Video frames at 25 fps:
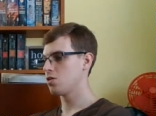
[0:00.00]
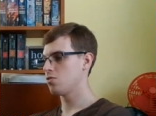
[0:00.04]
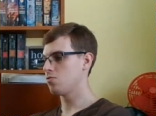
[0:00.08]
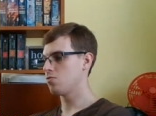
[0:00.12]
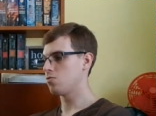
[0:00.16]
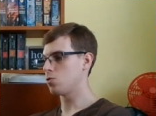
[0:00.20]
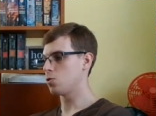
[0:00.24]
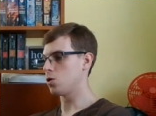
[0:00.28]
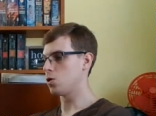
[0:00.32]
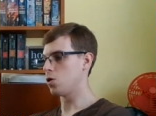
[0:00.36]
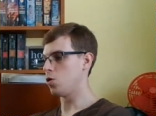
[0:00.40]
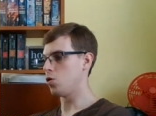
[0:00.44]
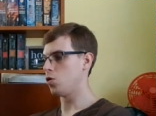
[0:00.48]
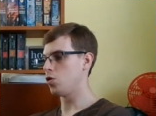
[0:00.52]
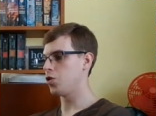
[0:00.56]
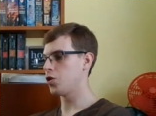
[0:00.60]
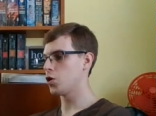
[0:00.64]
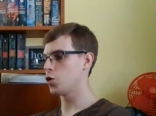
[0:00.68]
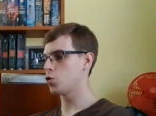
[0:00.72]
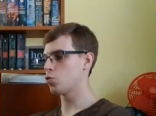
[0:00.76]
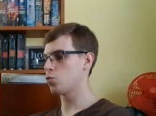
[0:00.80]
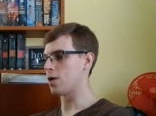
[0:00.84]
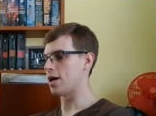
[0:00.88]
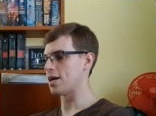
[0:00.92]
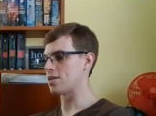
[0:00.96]
For all the
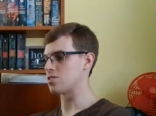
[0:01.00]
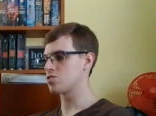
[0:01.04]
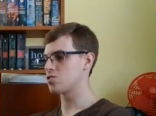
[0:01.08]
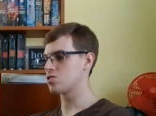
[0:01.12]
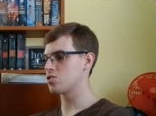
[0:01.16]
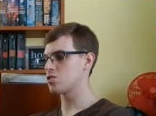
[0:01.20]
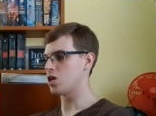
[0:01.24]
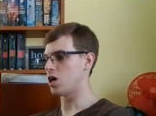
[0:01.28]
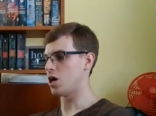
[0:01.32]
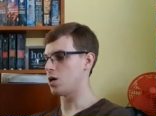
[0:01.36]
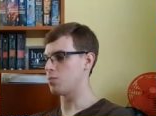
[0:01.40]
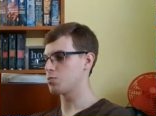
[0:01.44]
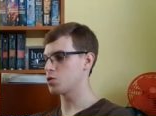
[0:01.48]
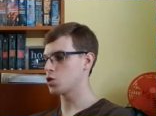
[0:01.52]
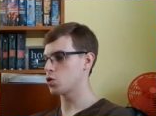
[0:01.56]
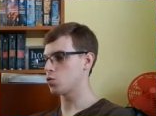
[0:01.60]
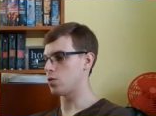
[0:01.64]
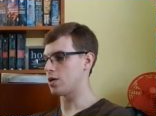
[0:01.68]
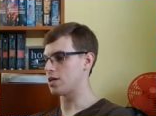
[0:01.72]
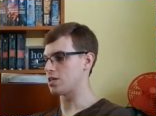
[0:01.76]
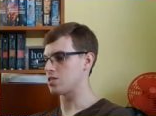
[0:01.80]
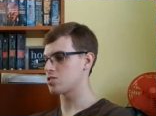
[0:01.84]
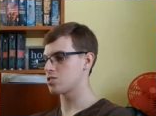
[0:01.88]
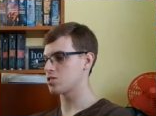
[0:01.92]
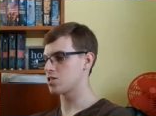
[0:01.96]
grass stopped
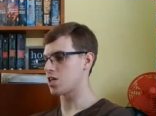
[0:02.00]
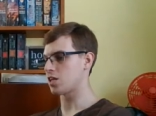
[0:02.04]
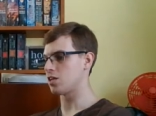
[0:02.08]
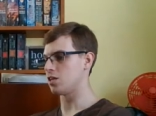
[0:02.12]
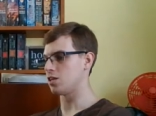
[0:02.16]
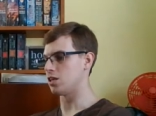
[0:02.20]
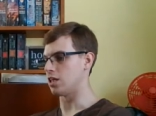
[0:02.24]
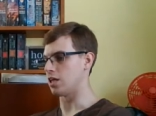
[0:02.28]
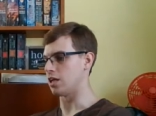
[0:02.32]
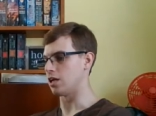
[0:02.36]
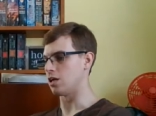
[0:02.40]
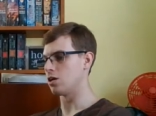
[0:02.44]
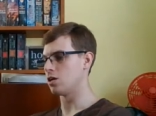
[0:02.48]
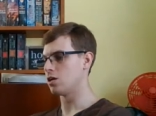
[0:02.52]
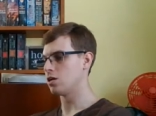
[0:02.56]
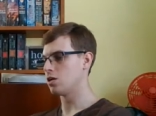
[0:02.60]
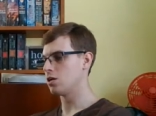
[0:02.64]
quite suddenly,